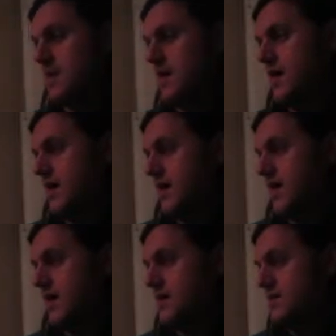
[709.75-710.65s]
and
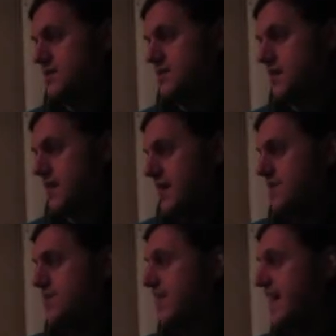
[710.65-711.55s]
how
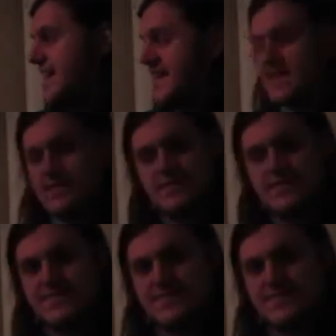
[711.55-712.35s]
fine it is.